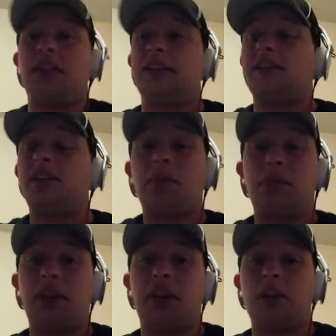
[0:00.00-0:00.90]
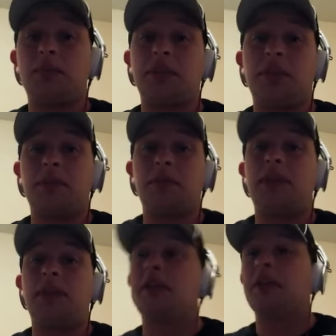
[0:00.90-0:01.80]
It's something comes up
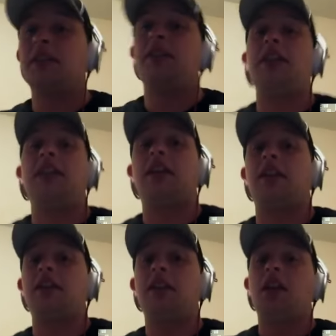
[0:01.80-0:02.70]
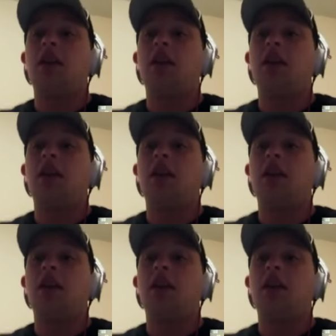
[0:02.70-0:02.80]
during the year